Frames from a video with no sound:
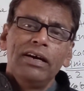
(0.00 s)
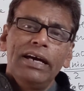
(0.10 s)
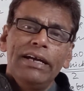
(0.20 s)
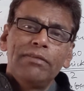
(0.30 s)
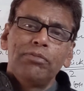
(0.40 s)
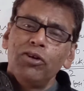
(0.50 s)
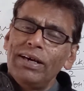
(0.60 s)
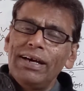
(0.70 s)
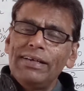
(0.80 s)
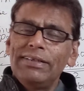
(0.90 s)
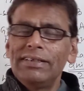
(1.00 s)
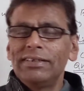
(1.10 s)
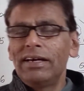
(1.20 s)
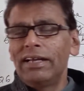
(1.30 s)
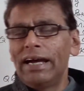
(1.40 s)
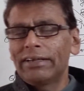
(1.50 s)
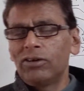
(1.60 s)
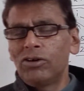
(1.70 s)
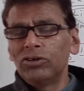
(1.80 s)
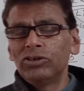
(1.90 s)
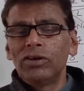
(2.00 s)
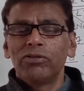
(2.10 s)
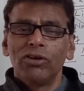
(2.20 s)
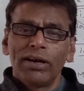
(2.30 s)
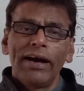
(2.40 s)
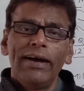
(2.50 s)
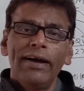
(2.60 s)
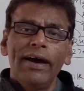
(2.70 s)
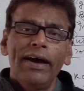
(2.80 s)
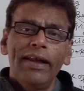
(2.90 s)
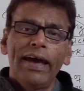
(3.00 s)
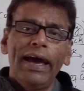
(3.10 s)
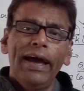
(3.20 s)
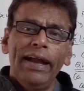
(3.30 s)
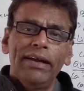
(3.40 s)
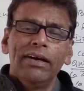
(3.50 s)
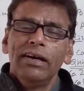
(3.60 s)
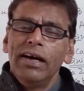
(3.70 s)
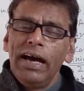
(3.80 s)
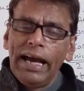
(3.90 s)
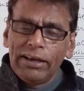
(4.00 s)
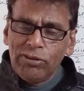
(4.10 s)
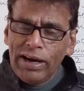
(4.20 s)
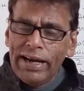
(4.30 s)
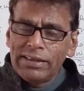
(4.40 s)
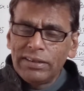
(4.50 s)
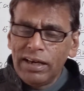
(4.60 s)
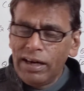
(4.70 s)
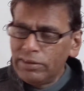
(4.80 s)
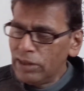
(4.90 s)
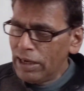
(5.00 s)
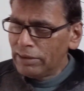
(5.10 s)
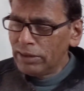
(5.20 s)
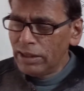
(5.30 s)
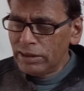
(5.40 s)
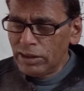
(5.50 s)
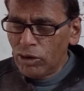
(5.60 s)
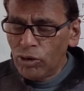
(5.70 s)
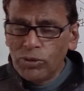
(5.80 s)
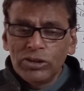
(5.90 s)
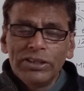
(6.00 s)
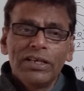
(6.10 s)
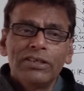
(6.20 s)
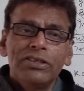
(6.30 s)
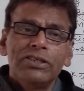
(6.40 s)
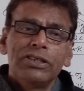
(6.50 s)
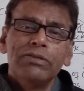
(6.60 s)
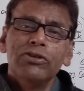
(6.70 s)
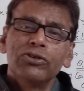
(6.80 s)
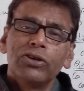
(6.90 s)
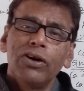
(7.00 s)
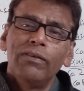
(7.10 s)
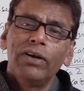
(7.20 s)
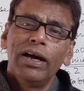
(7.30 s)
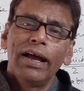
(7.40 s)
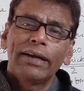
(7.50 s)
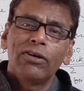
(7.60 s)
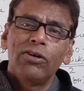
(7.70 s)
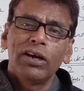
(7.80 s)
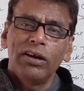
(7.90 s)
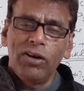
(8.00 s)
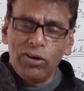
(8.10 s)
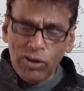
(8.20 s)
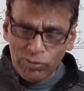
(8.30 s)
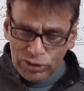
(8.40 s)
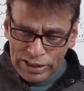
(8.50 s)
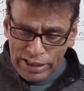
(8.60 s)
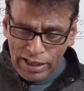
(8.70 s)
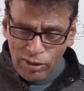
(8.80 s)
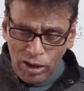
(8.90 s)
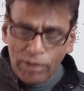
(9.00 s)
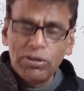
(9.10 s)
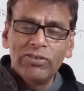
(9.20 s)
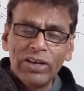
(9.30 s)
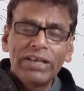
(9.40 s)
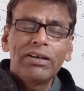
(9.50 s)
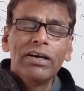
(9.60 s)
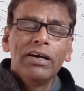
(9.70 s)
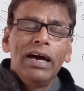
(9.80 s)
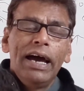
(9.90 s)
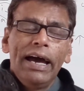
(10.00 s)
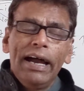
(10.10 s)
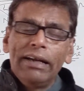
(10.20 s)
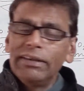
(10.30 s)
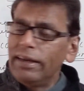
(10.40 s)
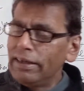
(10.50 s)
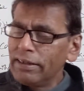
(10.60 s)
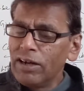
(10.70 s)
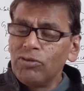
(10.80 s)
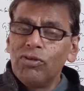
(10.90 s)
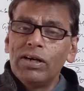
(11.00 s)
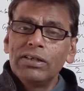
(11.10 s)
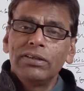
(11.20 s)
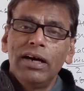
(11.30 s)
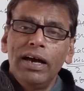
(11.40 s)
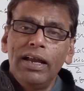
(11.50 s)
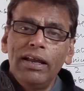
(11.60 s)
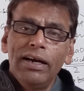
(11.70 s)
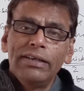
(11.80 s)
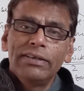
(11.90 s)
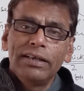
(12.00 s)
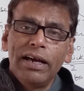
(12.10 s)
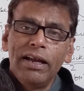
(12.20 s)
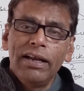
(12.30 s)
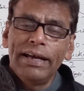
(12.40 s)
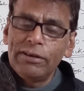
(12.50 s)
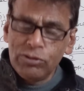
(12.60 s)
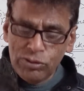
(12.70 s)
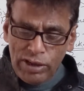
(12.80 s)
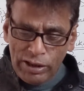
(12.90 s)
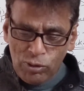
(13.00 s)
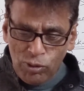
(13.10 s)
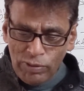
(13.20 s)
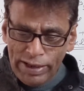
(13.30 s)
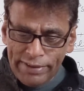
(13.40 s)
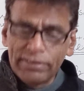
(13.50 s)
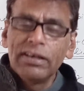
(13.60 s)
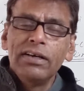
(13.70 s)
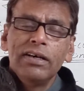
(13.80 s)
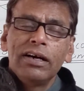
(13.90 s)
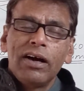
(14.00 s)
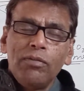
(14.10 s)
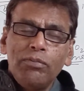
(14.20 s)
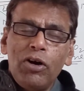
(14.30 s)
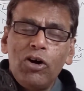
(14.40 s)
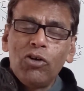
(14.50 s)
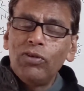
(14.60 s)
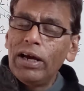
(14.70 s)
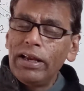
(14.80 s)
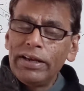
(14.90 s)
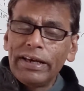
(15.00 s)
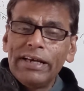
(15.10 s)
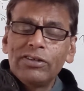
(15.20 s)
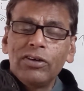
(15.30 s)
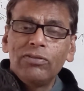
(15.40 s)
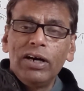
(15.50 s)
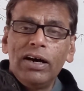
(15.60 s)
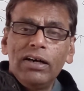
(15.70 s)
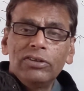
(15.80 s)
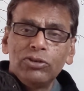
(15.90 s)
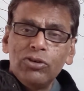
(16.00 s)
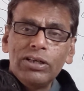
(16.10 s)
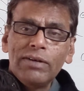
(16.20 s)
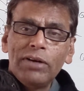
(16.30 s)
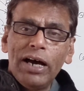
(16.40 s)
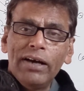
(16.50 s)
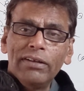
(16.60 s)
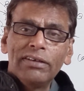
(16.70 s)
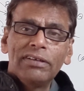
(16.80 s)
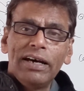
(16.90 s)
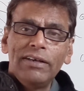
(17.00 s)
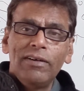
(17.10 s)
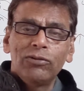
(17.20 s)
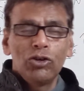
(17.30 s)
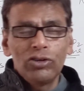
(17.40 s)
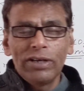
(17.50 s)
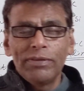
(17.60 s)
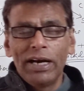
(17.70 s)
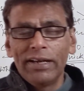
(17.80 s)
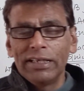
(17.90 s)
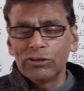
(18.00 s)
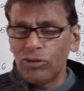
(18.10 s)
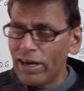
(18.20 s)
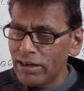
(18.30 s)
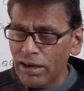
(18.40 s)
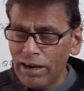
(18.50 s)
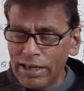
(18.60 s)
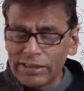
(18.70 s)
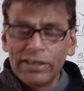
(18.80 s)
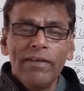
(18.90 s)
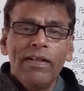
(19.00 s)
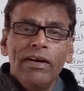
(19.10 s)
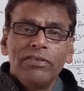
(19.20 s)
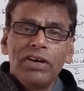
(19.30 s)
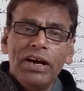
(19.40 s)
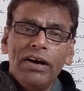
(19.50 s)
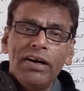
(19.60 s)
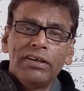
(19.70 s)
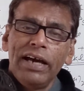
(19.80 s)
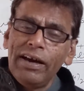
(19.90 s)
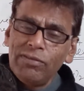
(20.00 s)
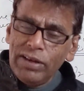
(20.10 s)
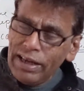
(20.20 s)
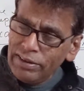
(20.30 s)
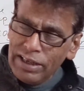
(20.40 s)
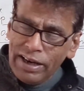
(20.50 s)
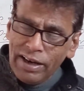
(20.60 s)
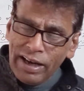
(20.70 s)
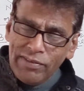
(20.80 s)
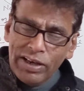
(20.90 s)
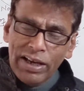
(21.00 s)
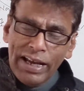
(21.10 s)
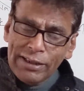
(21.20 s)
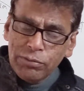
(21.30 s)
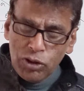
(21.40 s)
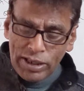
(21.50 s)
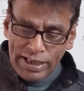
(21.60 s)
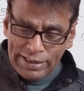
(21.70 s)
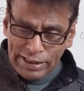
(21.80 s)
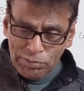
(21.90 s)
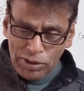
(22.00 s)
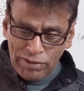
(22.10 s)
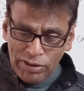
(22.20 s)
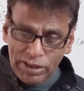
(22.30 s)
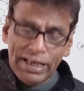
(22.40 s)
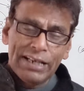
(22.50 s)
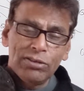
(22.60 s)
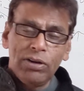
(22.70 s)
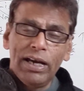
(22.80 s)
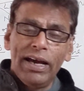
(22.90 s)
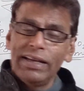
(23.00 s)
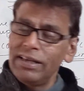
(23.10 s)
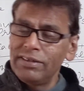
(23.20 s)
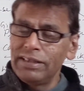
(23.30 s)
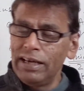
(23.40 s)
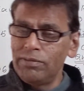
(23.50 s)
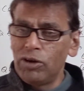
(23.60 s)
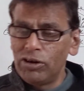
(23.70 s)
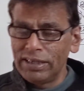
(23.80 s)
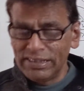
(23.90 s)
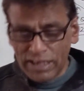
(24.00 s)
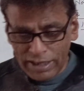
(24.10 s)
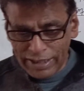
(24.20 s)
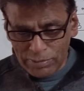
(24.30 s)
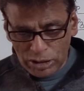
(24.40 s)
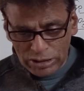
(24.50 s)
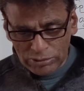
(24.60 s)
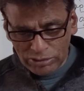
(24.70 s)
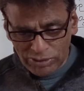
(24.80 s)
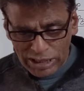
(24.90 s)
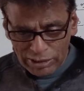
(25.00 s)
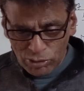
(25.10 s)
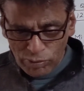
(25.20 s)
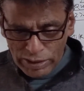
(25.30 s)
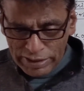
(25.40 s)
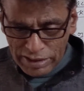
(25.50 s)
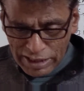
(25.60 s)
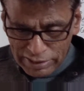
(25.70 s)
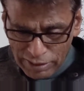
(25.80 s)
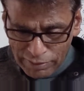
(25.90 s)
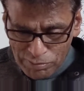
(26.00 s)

It polarizes the electrons of chloride ion and acquires an homogeneous distribution of the electronic cloud of Cl above it, and it converts the LiCl into a covalent compound. While in case of the sodium ion, the size of sodium ion is quite large. They are having less polarizing power. That's why NaCl bond is not able to acquire covalent character.